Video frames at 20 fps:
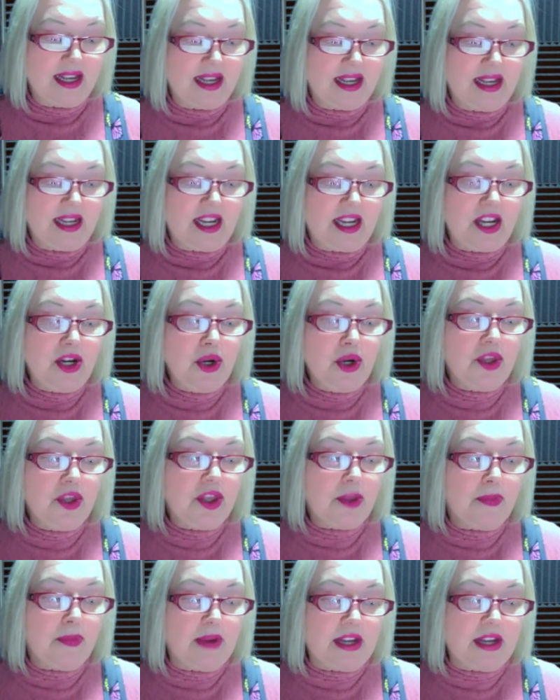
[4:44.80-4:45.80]
He knew that
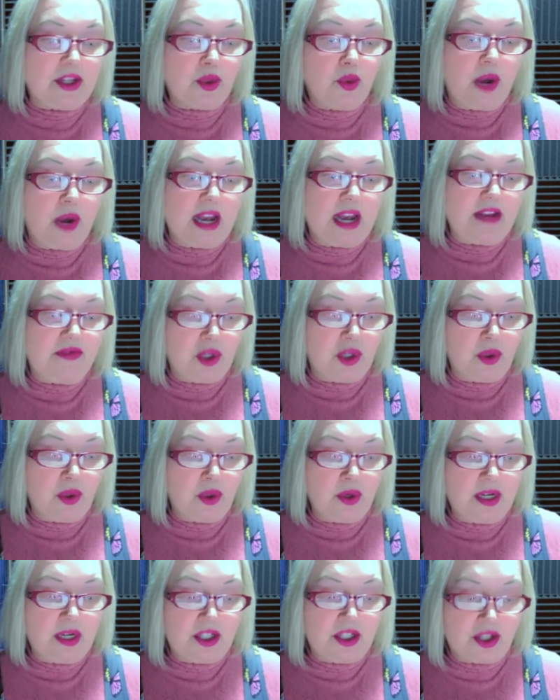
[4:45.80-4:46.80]
the best way of
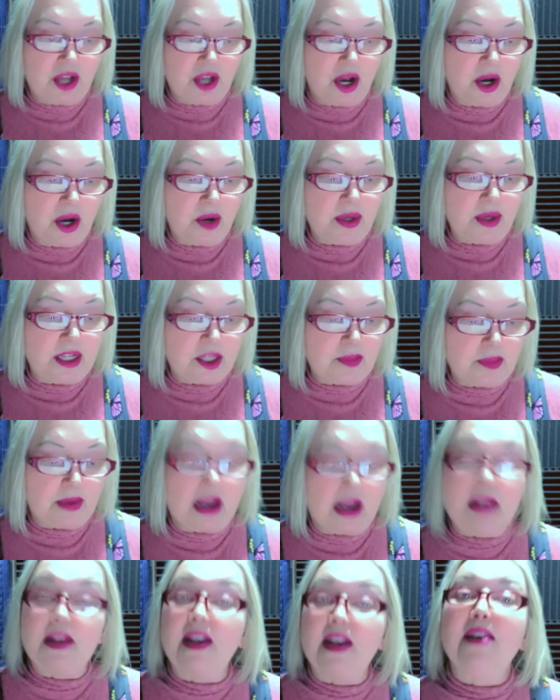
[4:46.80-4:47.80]
doing so is
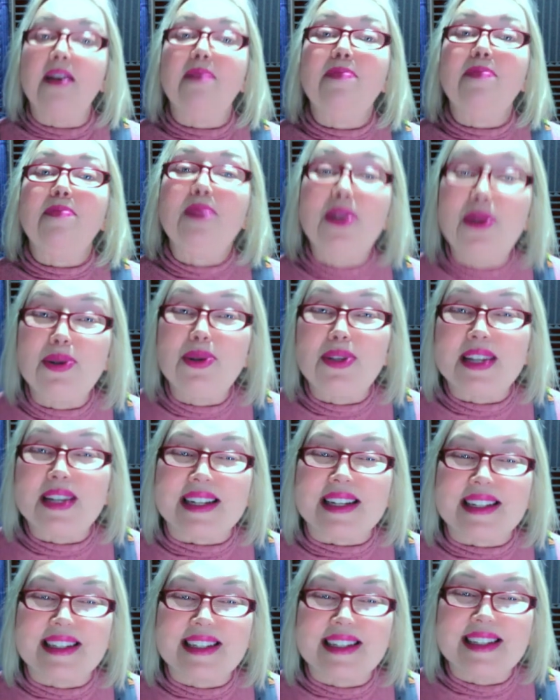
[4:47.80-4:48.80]
by
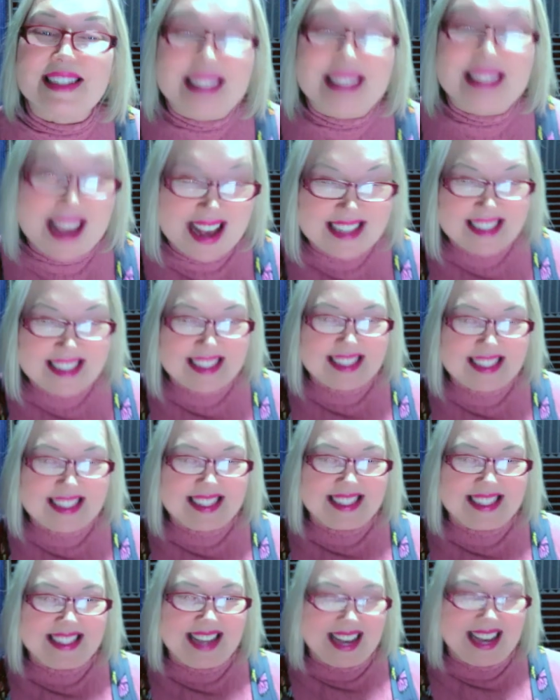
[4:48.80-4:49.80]
music.
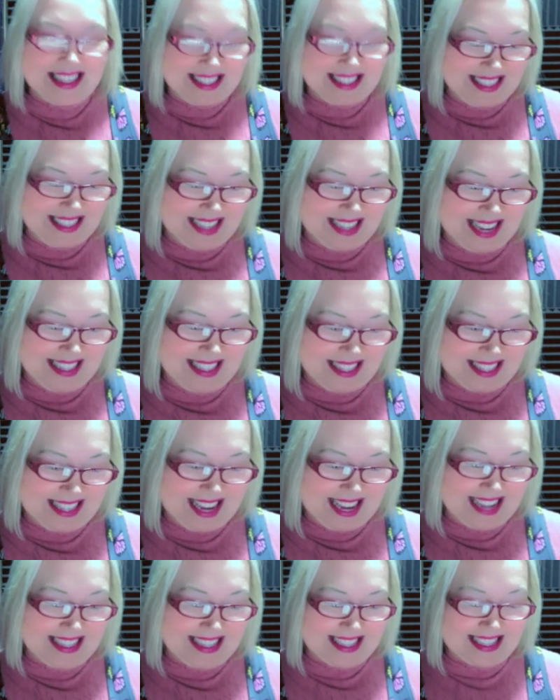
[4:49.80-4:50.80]
Yes, yes, yes,
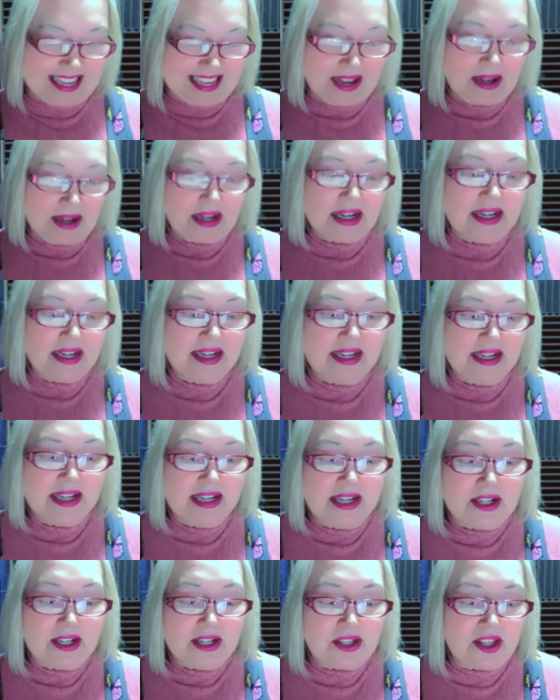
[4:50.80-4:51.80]
yes.
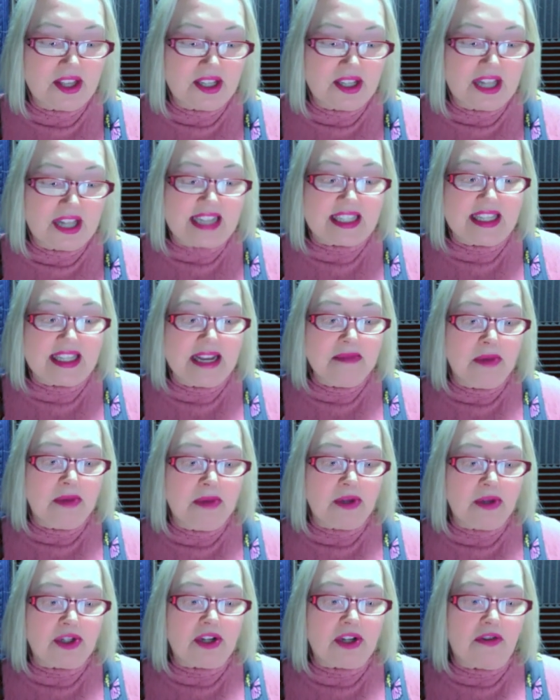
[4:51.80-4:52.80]
So the last thing
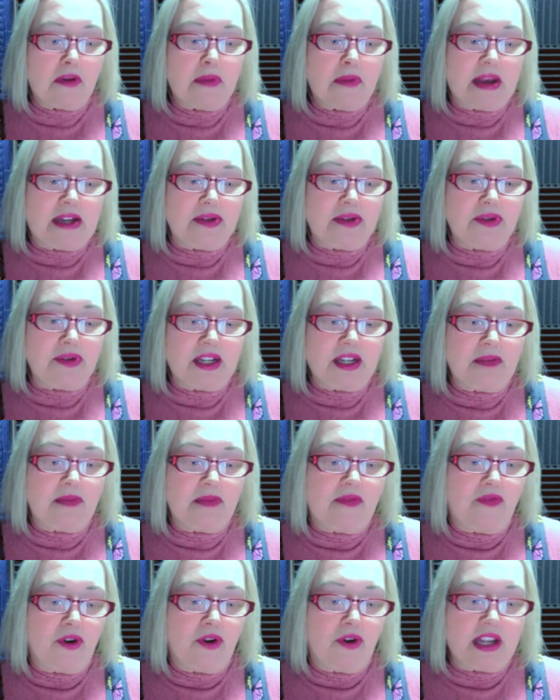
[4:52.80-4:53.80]
Moshe Rabbeinu did
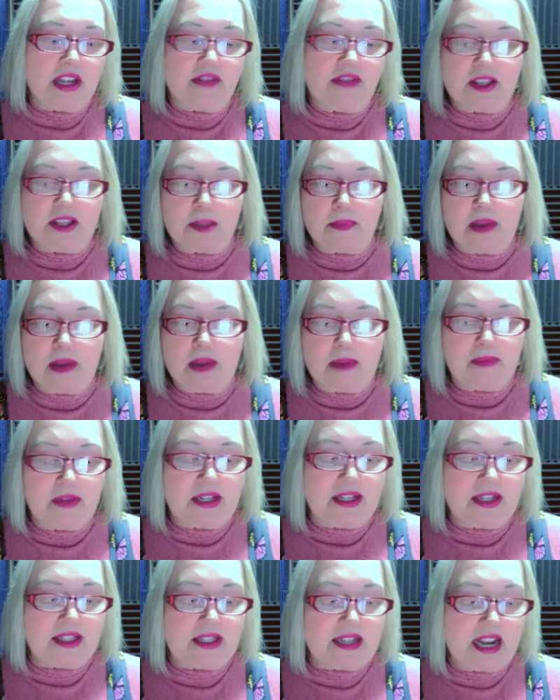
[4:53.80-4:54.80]
before giving the people
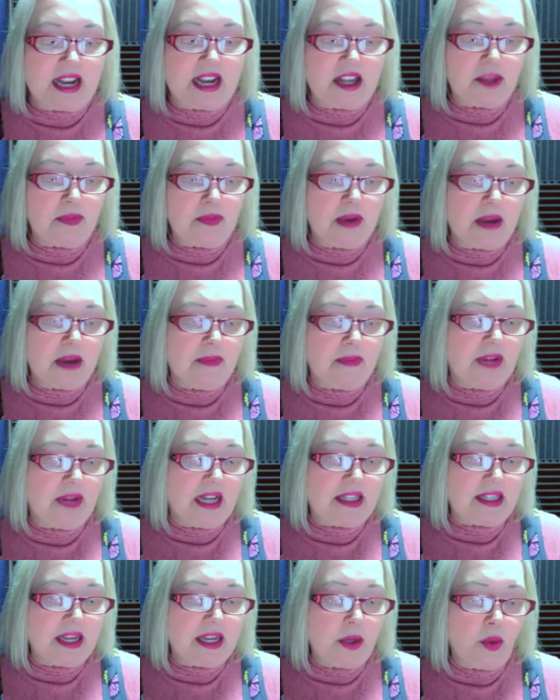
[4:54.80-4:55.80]
his deathbed
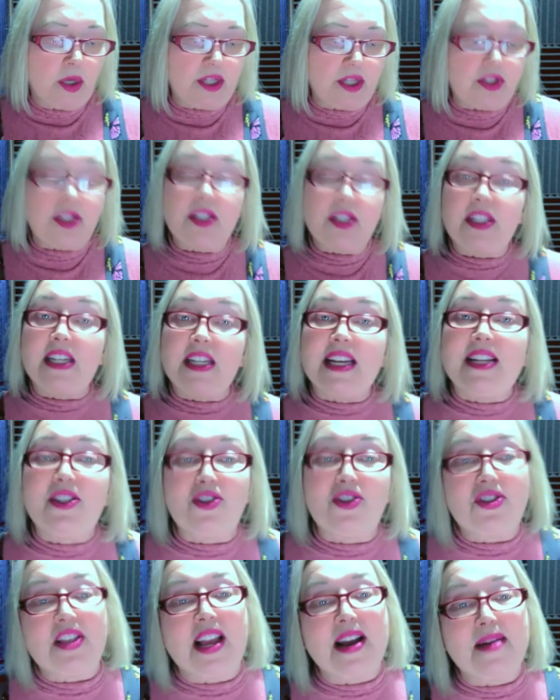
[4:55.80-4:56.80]
blessing was to
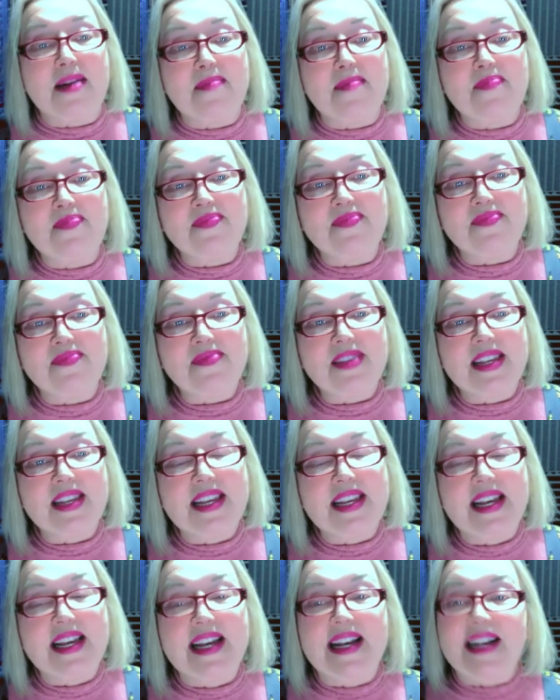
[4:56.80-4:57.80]
teach them
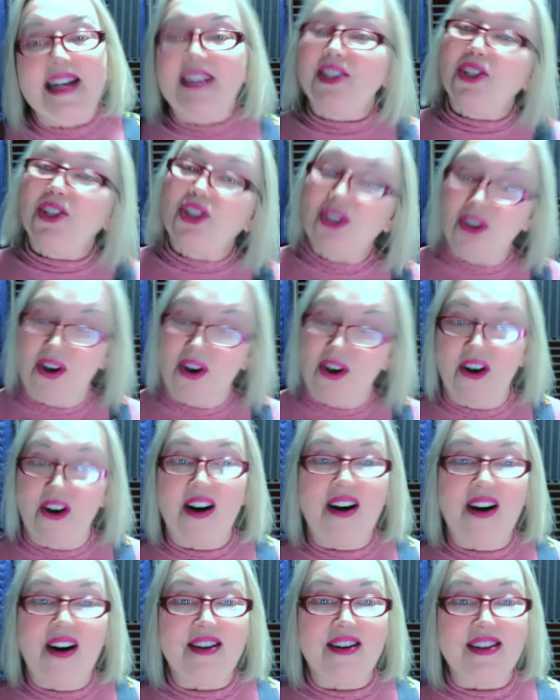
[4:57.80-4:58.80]
a
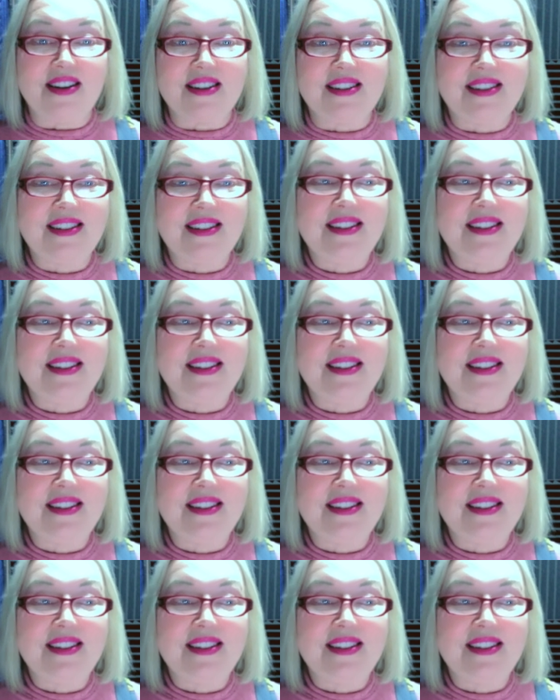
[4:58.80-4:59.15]
song.